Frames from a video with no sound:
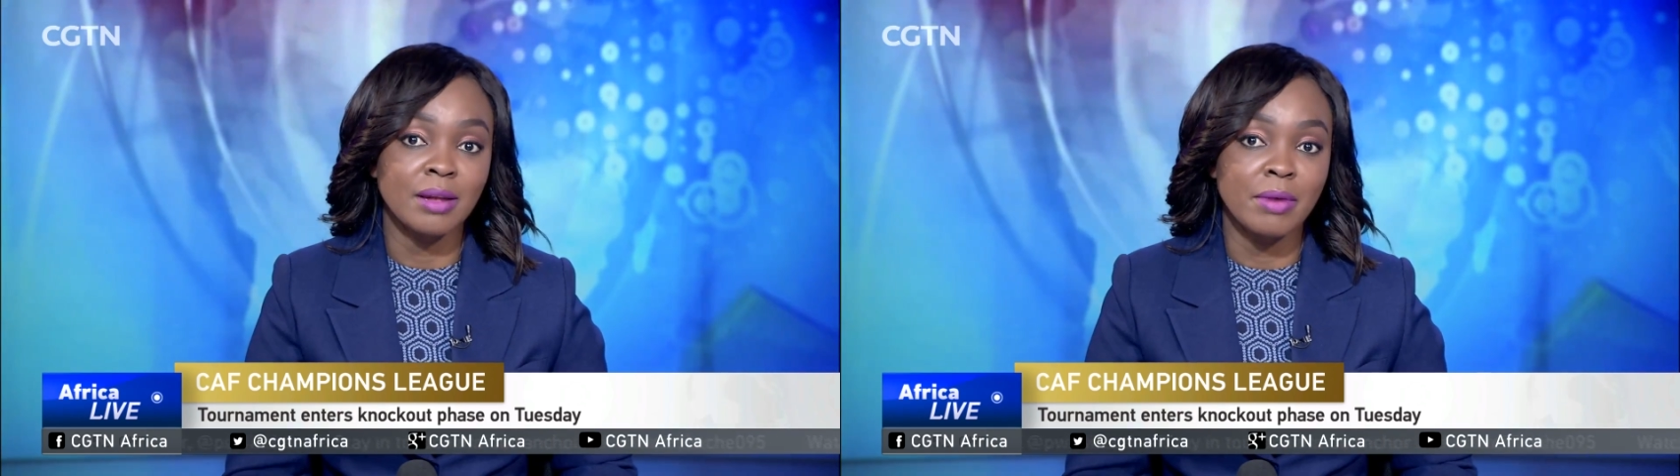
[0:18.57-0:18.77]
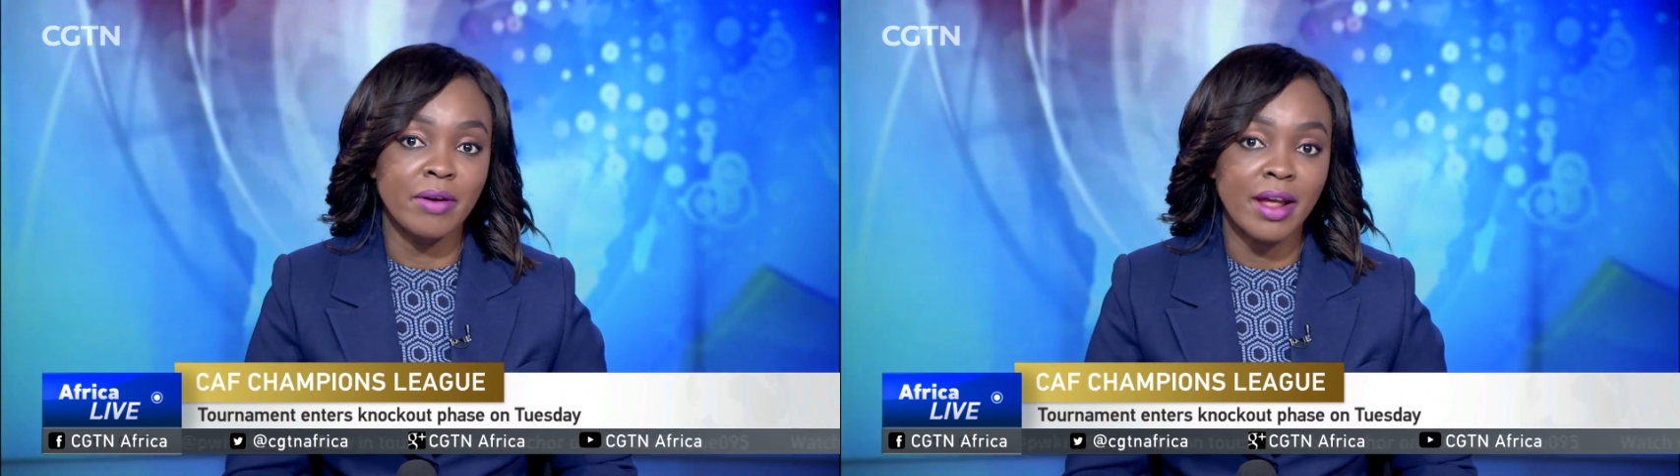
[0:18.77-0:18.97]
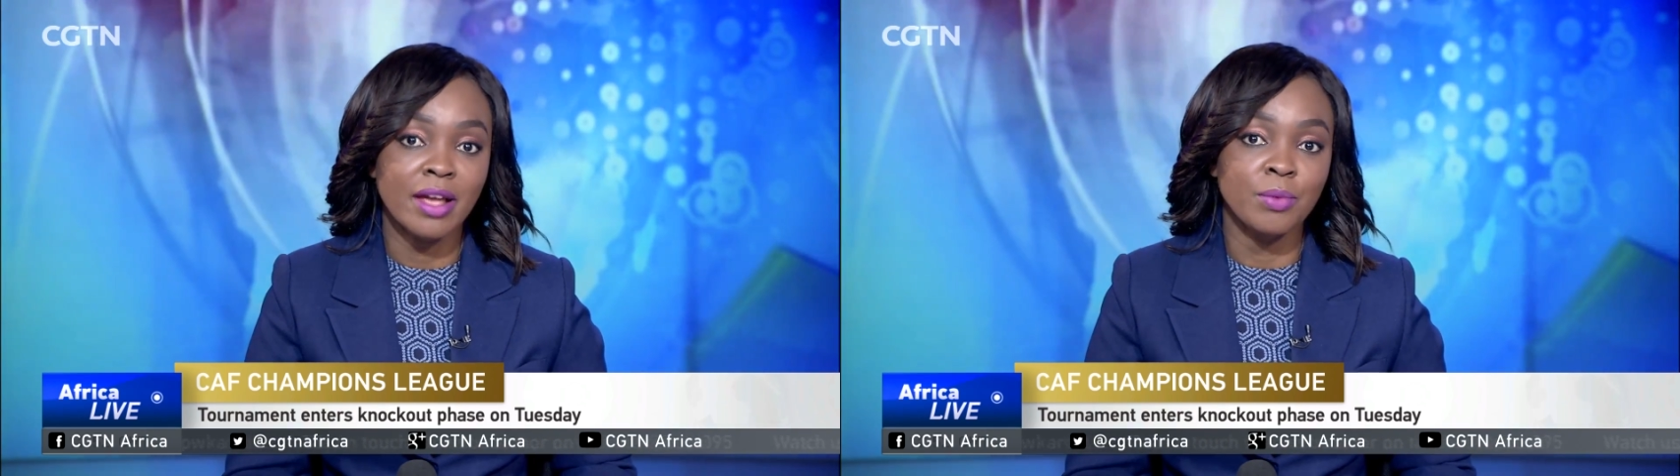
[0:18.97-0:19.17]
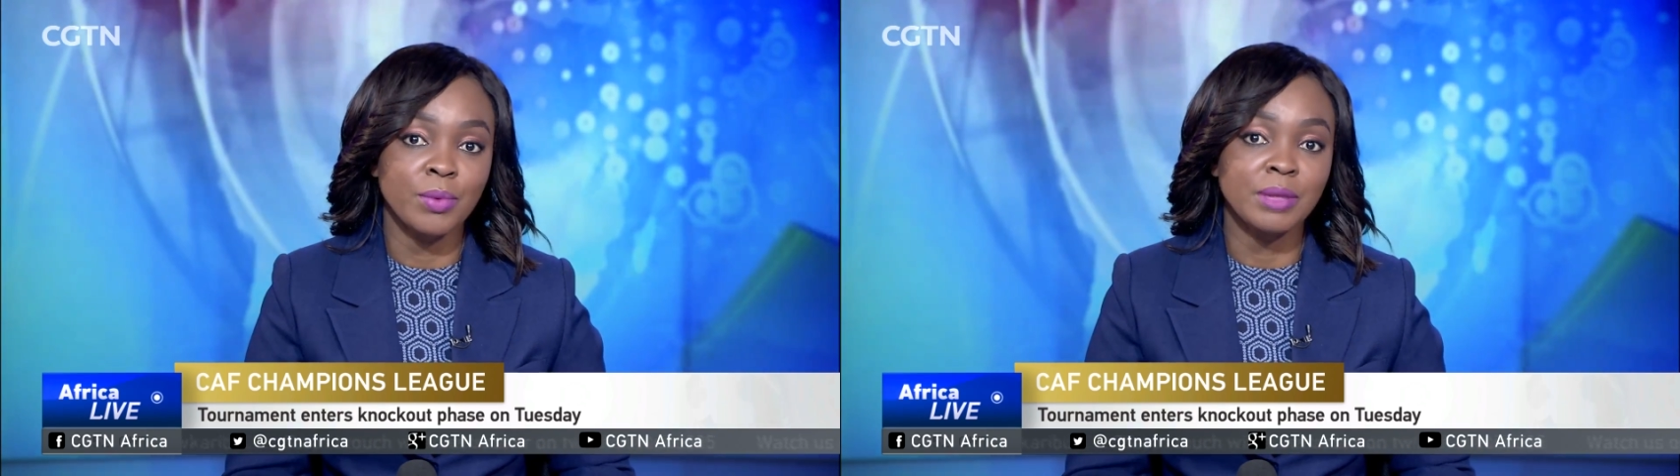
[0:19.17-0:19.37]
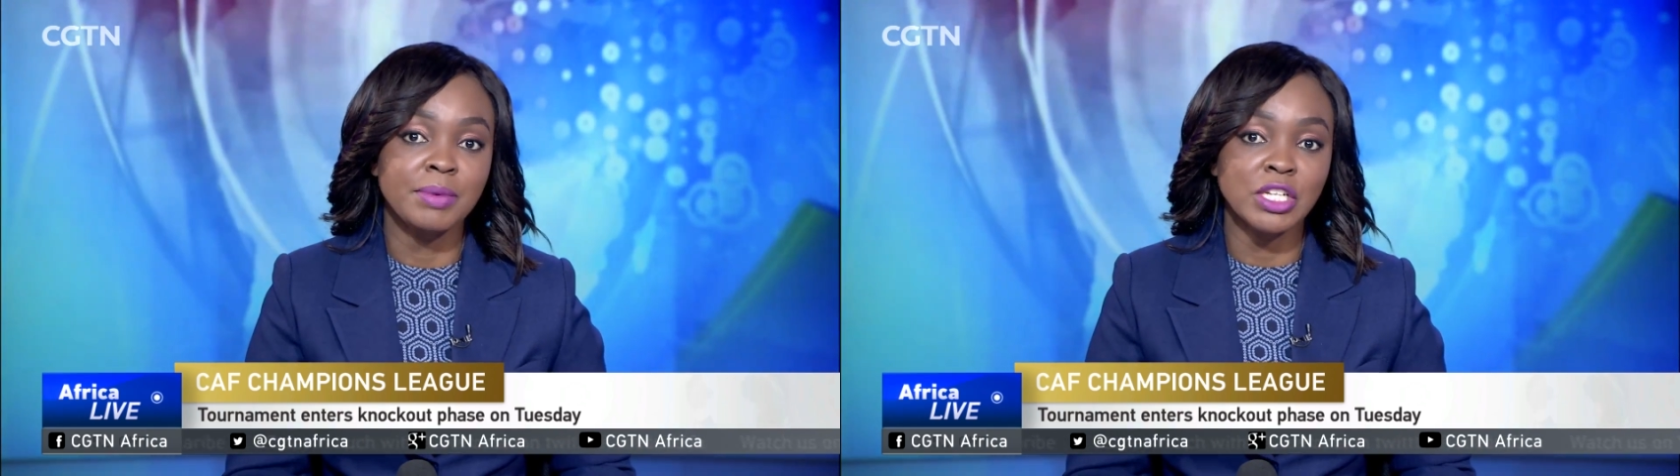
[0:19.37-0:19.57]
Al Merrikh
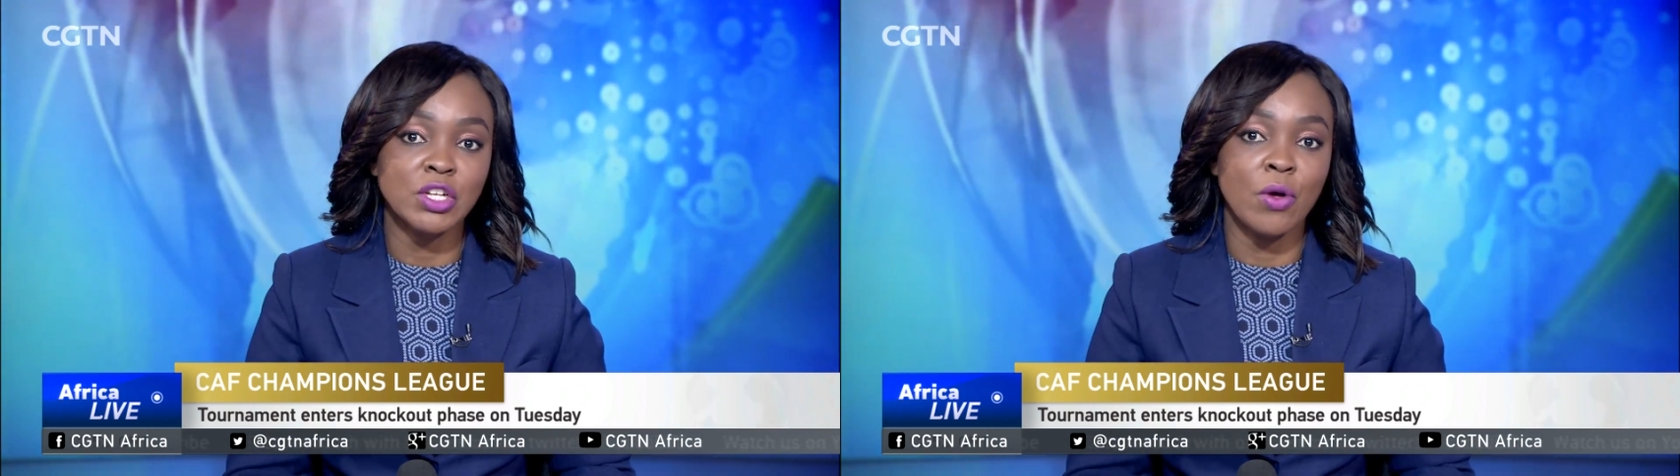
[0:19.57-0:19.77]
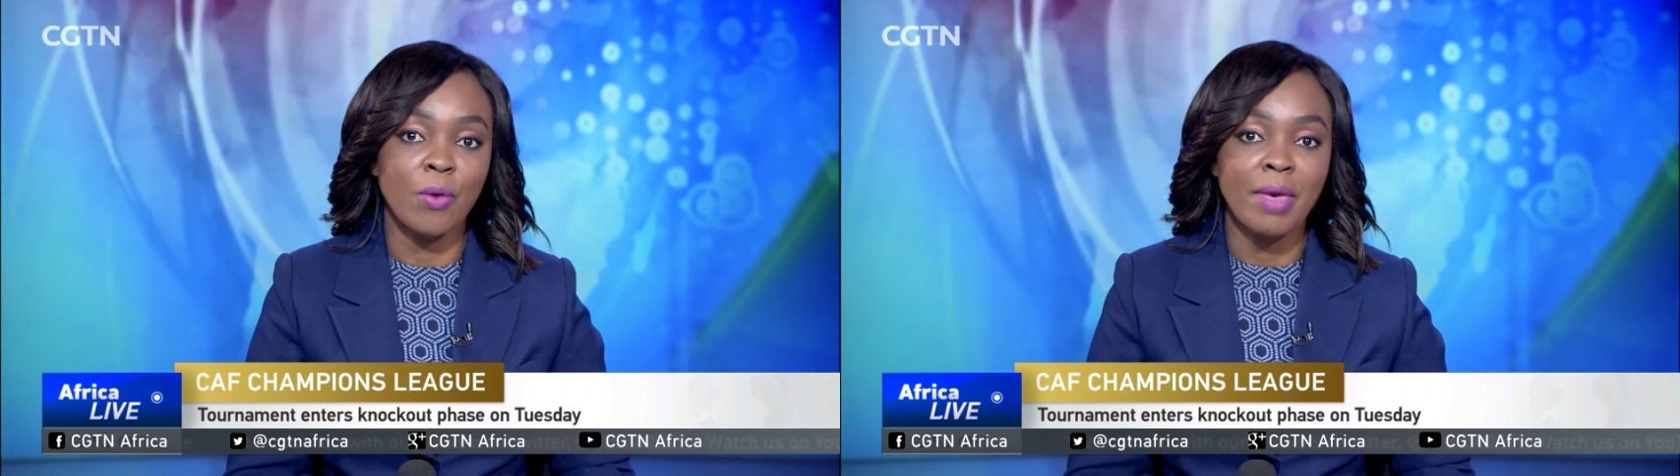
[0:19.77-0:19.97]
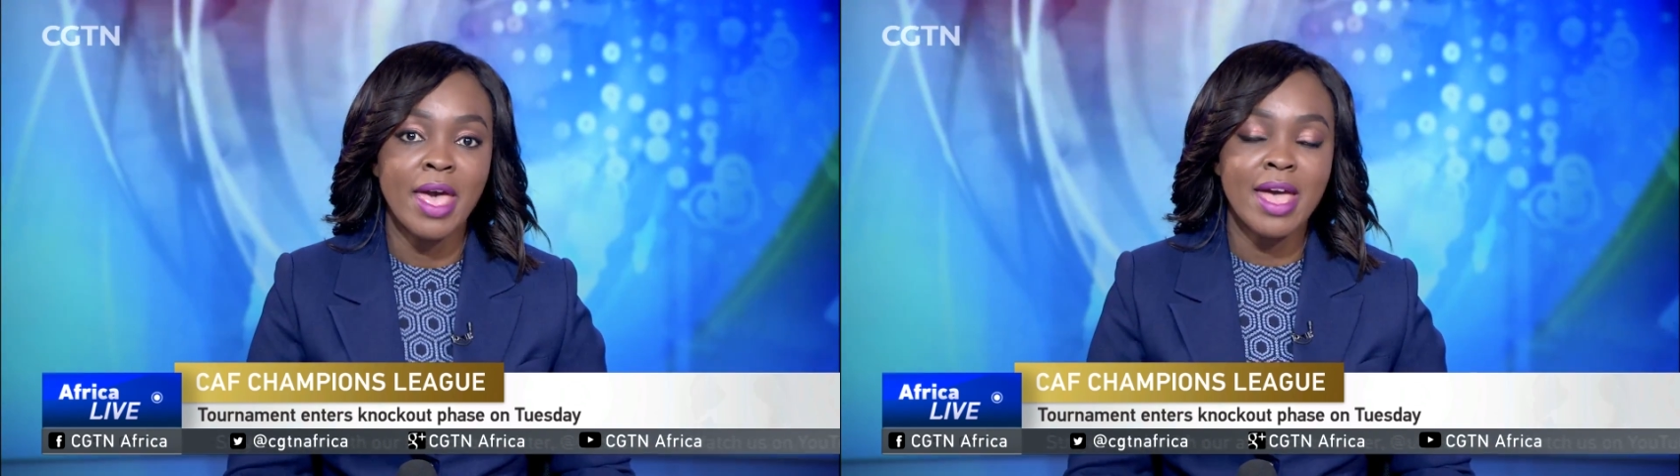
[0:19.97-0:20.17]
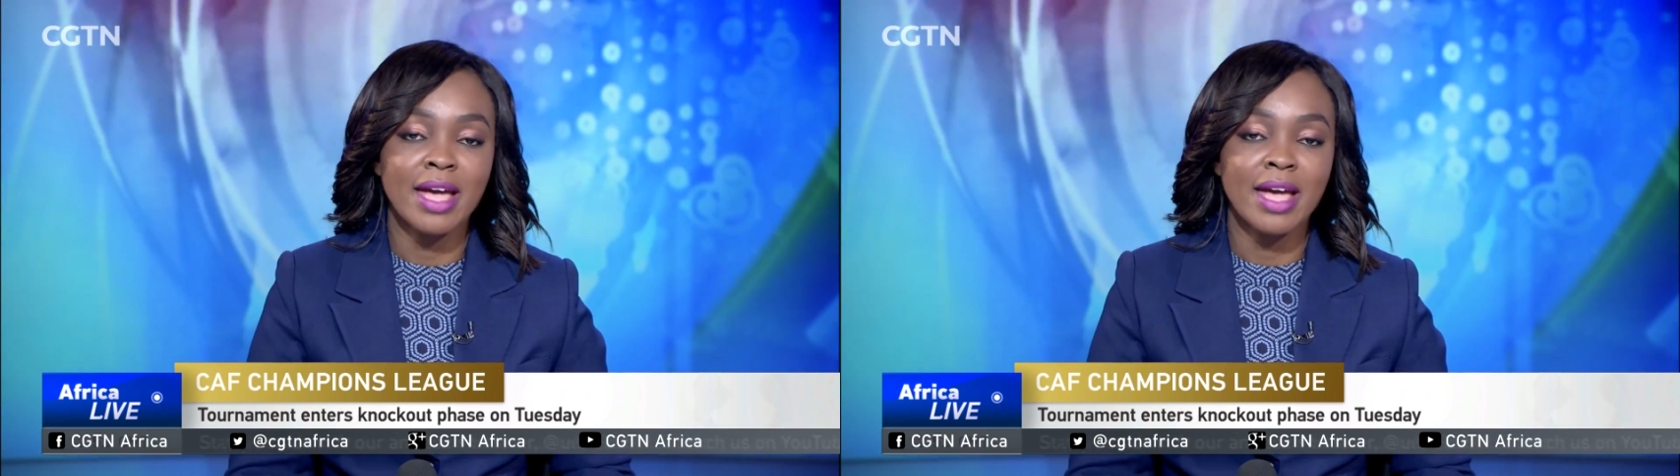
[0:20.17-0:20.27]
will be at home